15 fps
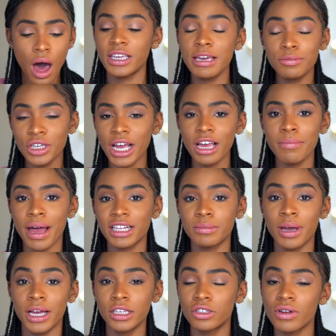Keep checking back
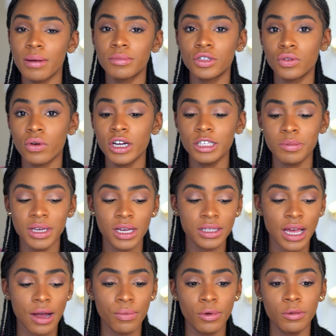to my Instagram stories
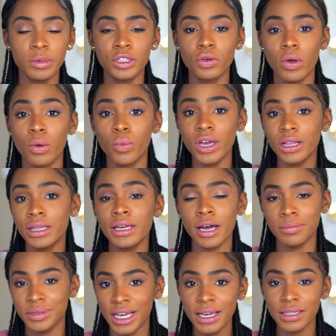because I will be doing weekly
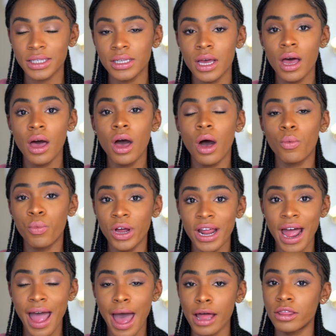updates when
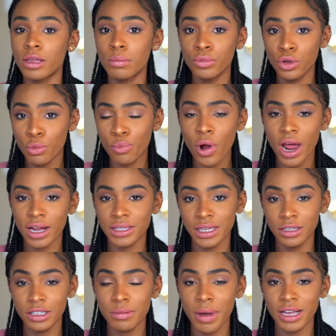I add the new products
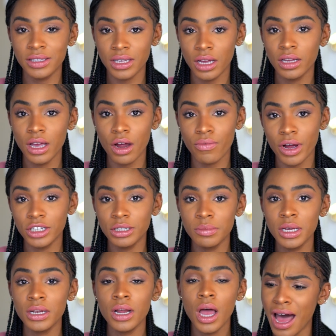into my skincare
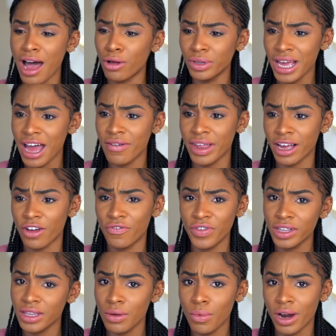regimen. I only have like a
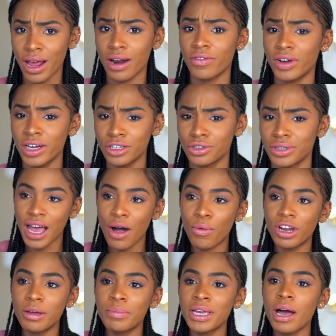fifty-one out of one hundred. I
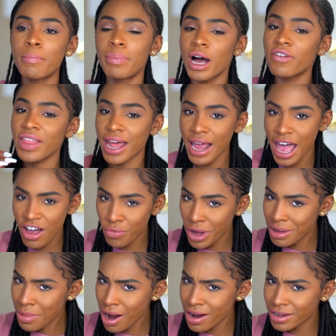want to be above that
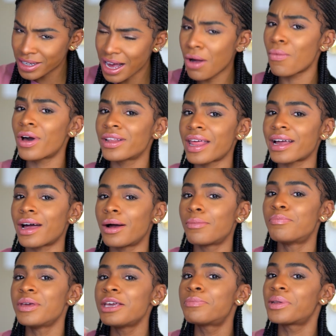halfway mark. I want like
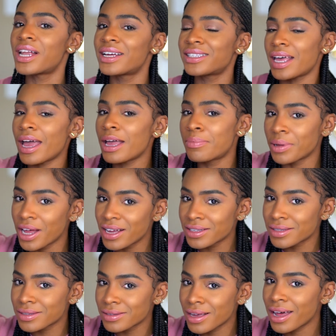a B plus, A
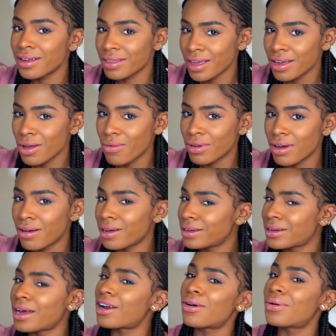plus kind of thing going
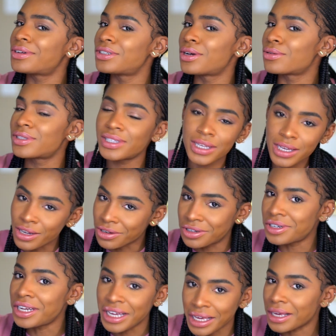on. I don't want no C
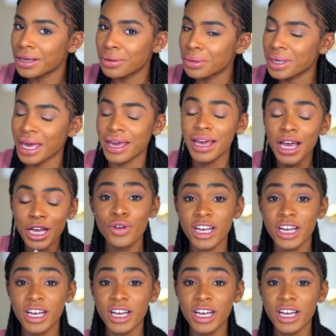or D, okay?